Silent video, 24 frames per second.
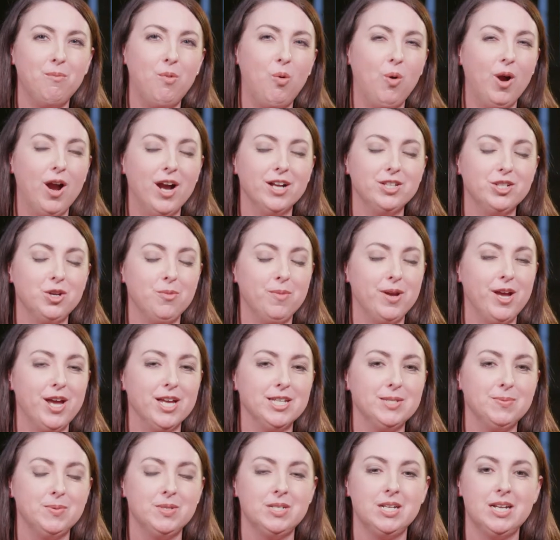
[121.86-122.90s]
more, I told my
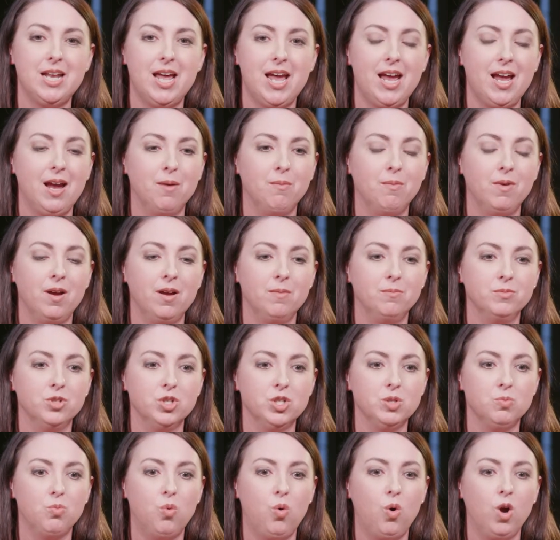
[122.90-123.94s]
husband today, I'm, I'm
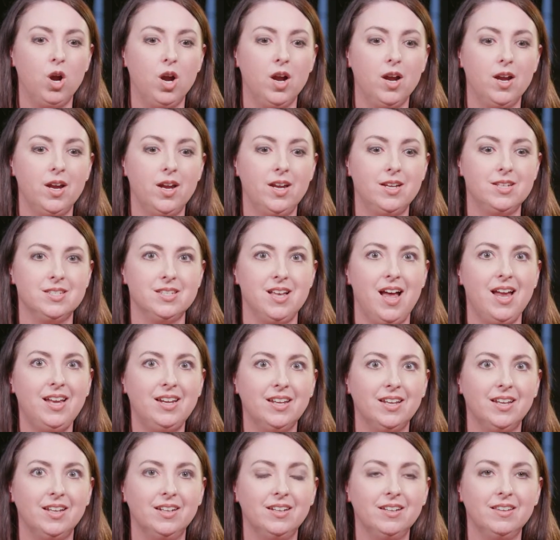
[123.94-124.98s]
just more
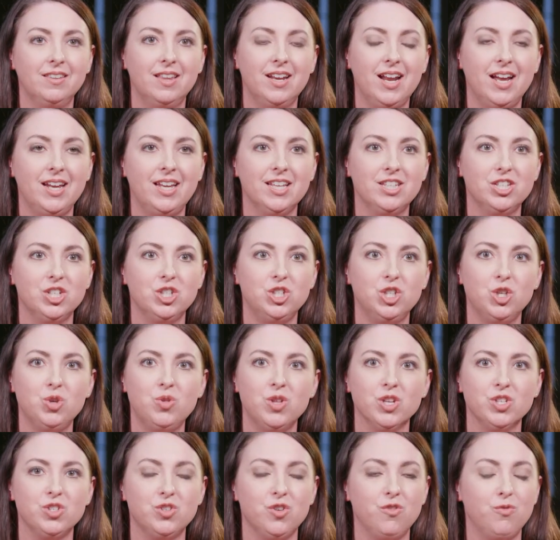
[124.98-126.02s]
excited that I get to do
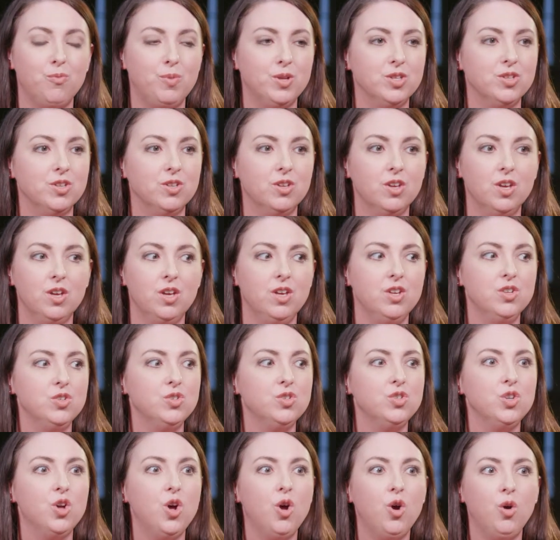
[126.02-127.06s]
this. There have been
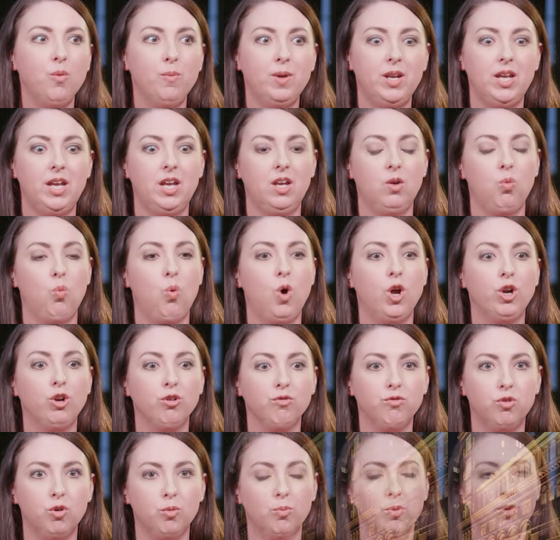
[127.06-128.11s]
so many wonderful